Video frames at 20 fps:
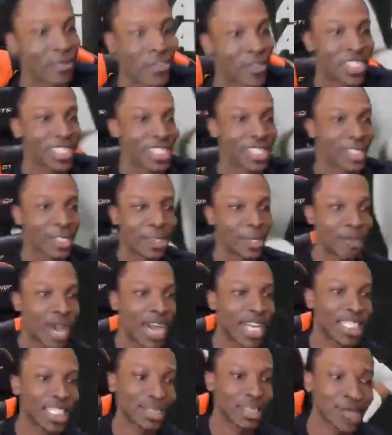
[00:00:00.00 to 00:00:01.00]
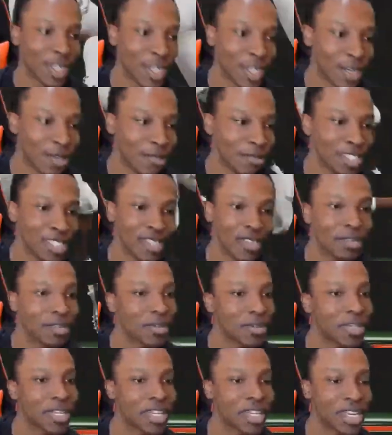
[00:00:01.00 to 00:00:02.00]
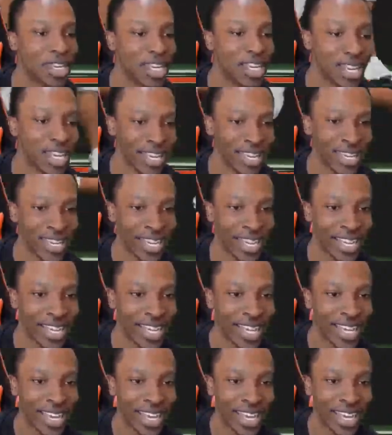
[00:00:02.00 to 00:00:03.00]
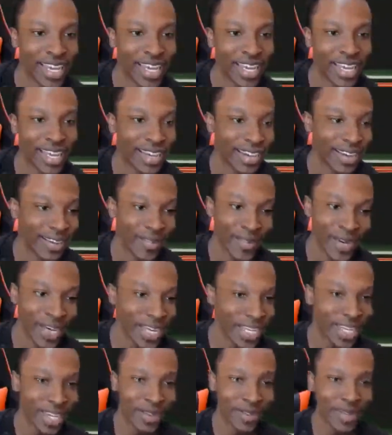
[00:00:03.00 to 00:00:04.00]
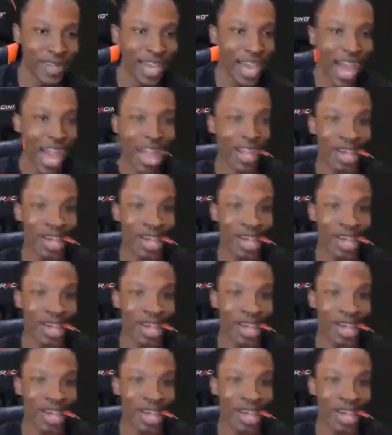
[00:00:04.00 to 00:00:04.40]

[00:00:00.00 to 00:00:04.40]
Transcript: with this dude, Patrick Mahomes, dude. it, eh, I